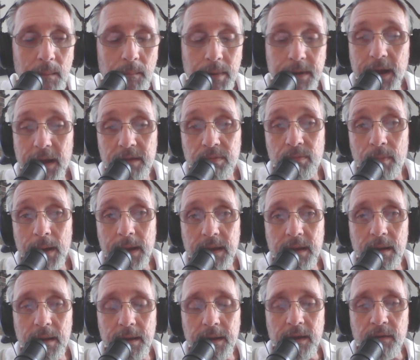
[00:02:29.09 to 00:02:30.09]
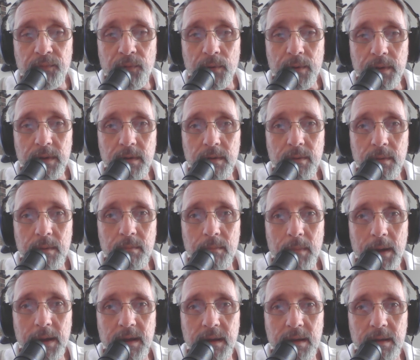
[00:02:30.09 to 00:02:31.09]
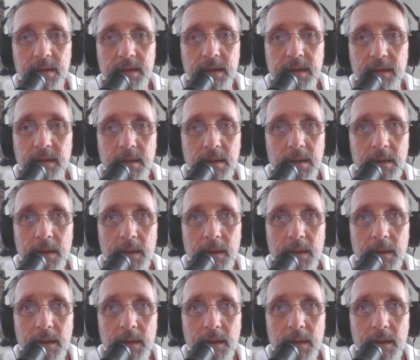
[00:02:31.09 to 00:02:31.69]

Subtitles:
But that's Mike Gundy for you. And Mike Gundy